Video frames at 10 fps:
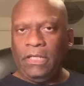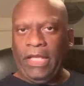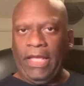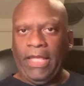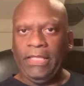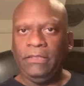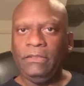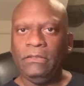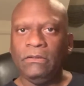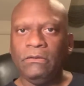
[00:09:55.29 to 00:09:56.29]

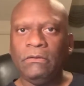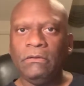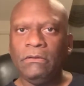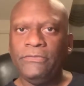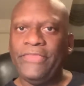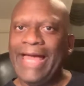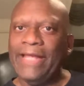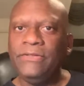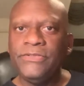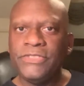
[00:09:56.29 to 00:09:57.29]
And
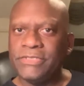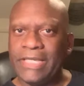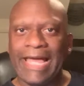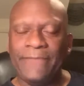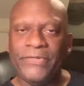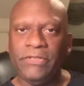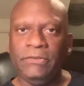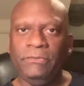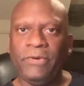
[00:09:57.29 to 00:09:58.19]
that didn't happen